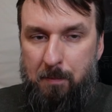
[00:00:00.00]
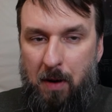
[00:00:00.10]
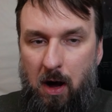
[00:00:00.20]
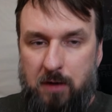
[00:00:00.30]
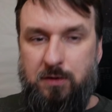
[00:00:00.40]

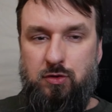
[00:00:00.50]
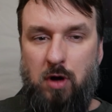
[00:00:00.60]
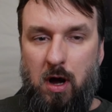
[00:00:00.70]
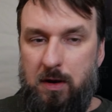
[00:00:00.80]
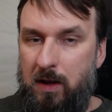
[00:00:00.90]

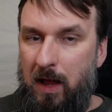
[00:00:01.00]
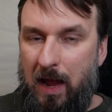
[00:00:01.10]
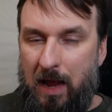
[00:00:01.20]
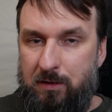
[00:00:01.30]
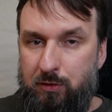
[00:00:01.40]
positron
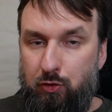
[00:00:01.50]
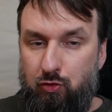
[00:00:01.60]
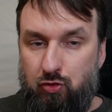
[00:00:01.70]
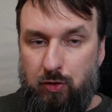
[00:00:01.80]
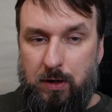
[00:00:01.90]
and a
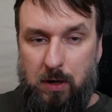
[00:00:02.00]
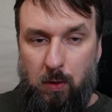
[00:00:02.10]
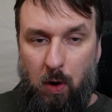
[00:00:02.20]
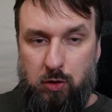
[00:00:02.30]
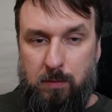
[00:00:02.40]

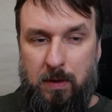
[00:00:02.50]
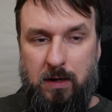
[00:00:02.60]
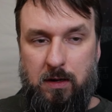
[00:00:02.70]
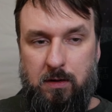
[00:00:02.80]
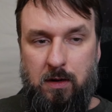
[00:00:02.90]
neutrino are
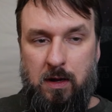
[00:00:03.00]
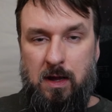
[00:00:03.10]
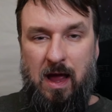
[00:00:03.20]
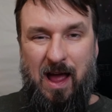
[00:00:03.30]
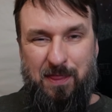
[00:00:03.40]
emitted,
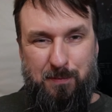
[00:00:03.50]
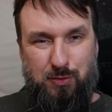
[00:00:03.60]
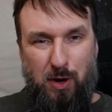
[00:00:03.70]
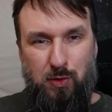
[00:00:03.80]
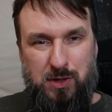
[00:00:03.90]
and the
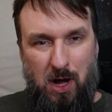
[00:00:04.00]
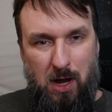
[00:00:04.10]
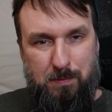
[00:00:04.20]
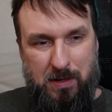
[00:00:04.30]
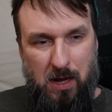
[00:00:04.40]

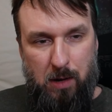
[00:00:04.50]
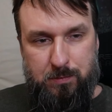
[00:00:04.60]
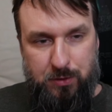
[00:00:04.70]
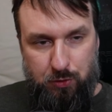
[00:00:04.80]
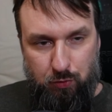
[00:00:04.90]
proton
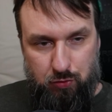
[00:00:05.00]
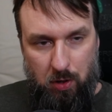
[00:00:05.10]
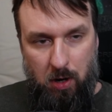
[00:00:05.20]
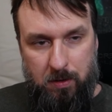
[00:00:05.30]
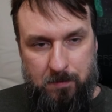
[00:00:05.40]
becomes a
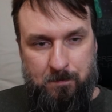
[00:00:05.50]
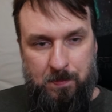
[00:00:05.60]
neutron.